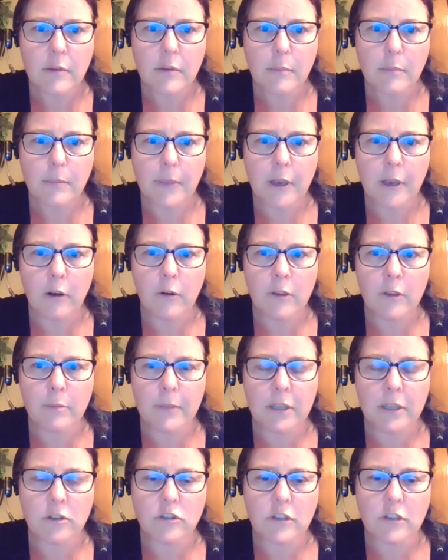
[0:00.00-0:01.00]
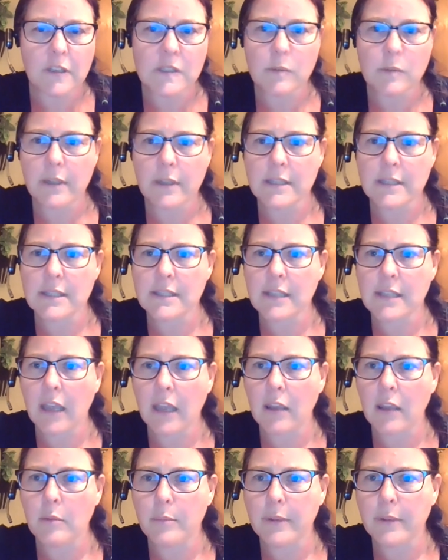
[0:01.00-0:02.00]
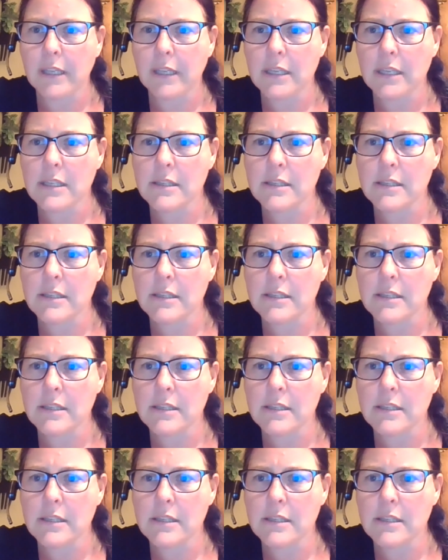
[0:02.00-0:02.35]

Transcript: Bear with me just one second, please.